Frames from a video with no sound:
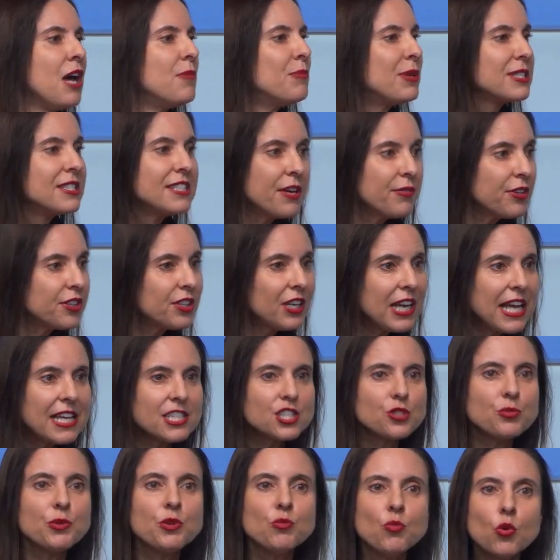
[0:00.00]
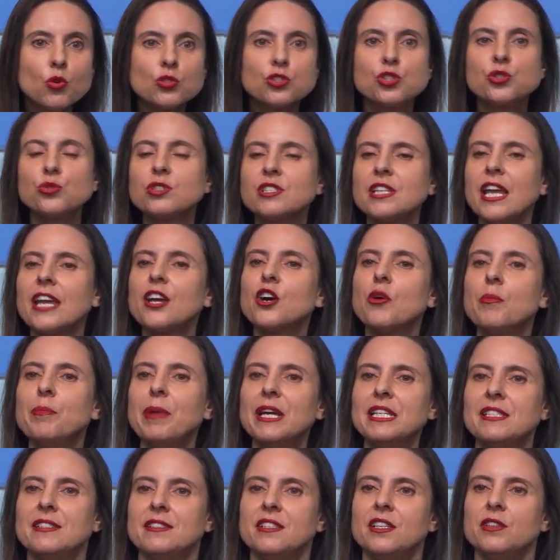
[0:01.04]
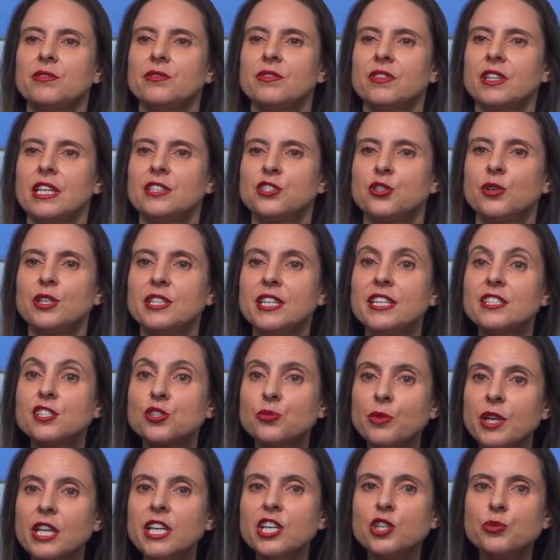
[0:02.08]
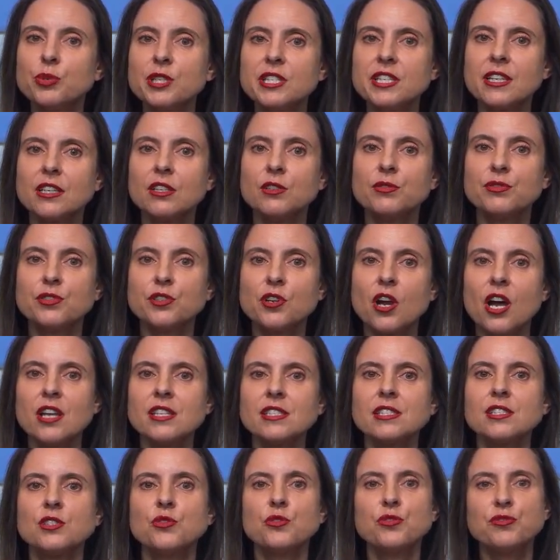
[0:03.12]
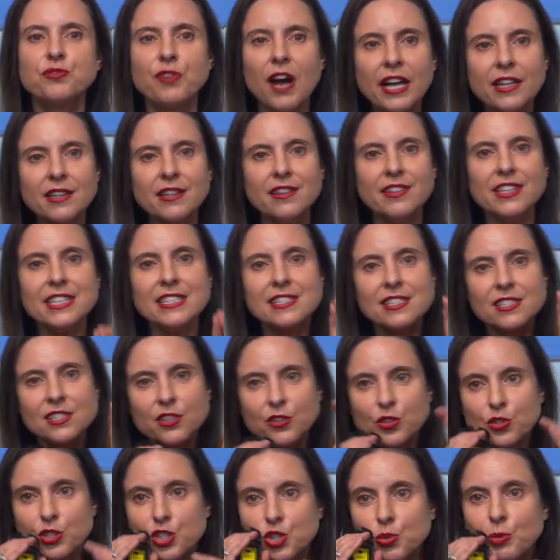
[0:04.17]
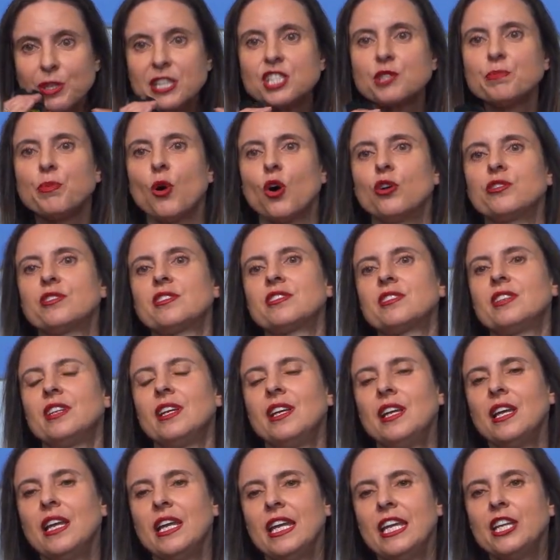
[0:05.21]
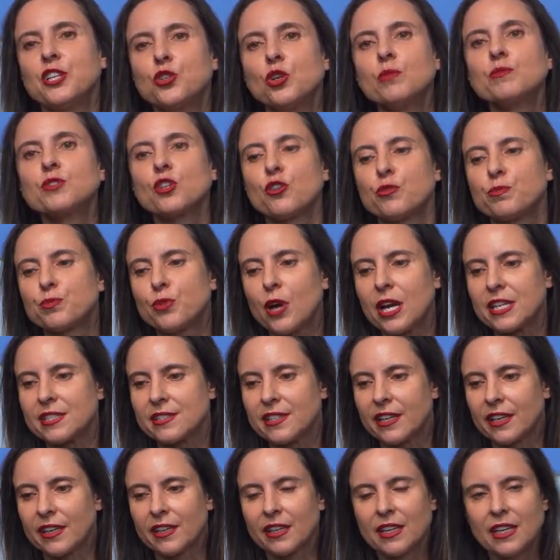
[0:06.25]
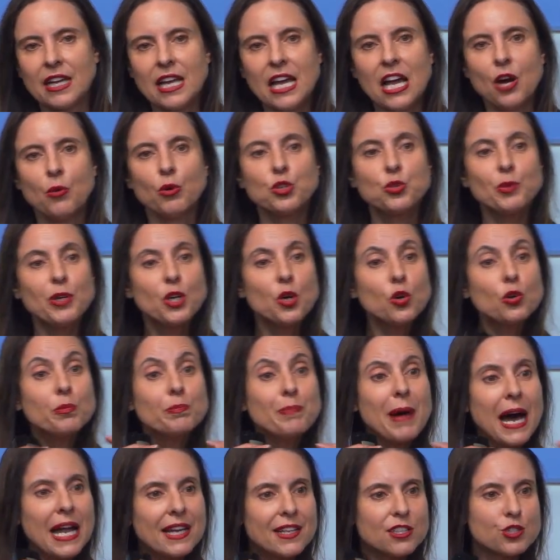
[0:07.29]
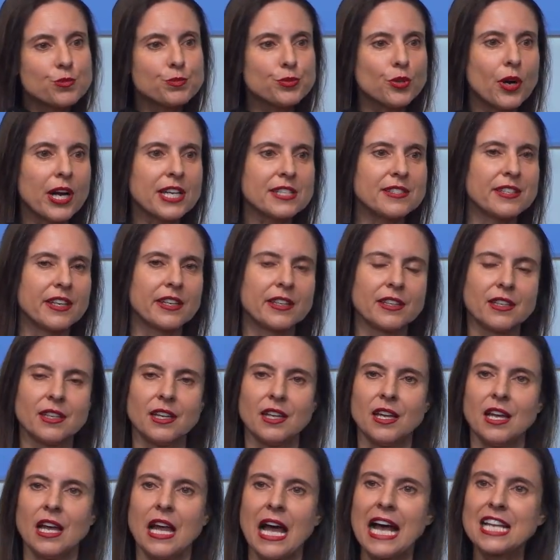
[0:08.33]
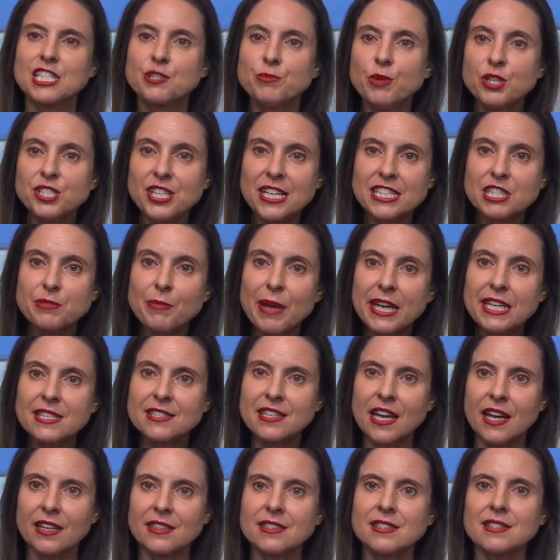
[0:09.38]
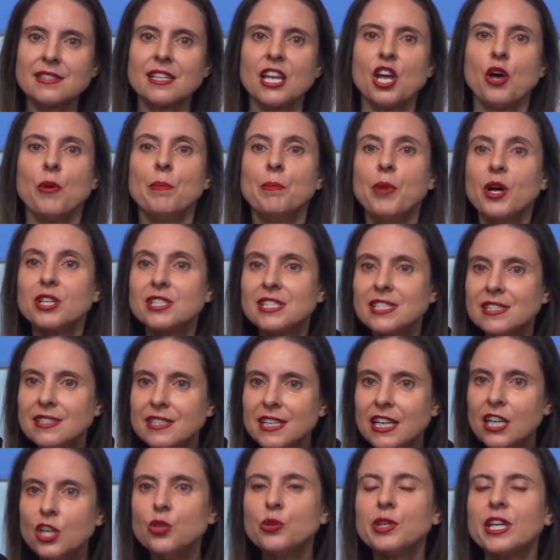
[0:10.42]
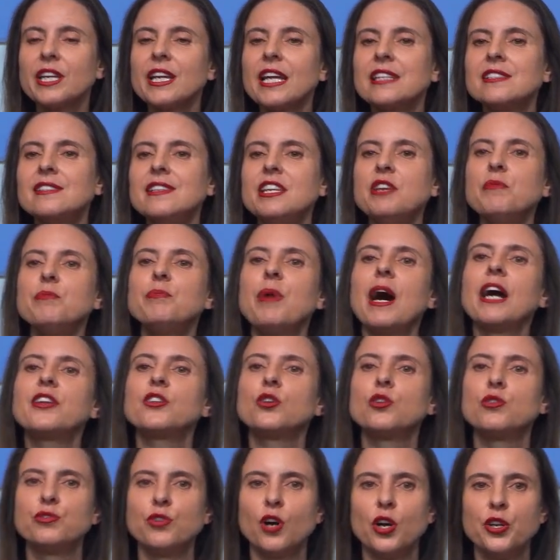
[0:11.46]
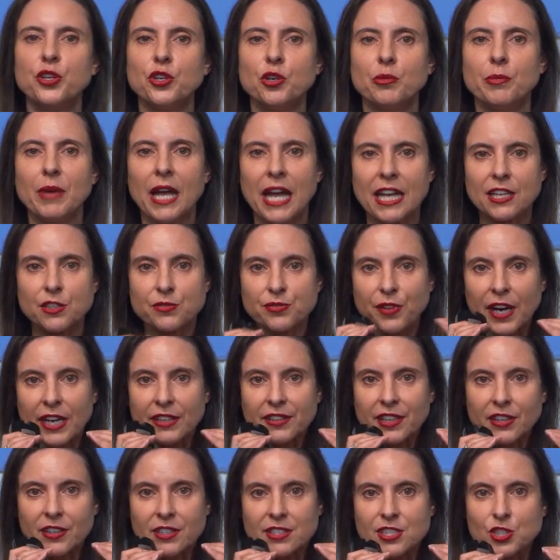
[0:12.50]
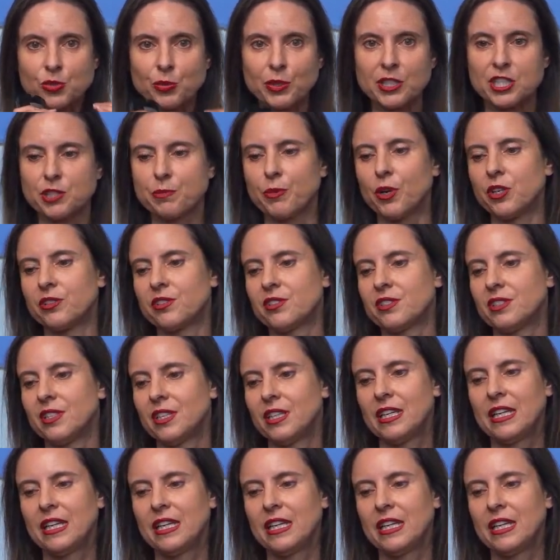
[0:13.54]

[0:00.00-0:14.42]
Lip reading: But nevertheless, we want to stay competitive. So it is really critical for us to find the sweet spot in terms of pricing, what we call balanced pricing, as much as makes sense, but still looking at the impact on volume and finding this sweet spot.